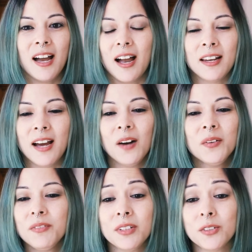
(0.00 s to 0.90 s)
And I don't
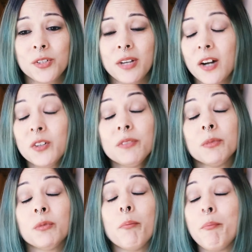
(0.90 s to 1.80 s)
even under, I don't
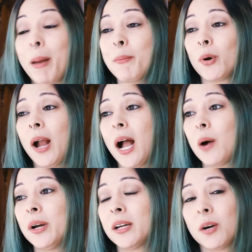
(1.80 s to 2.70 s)
even remember how
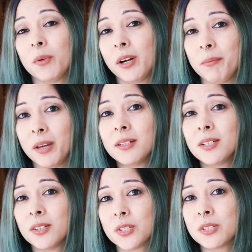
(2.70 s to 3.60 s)
I got recommended
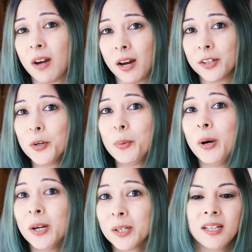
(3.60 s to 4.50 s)
to this
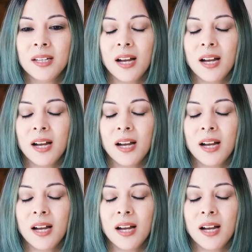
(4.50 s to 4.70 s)
audiobook.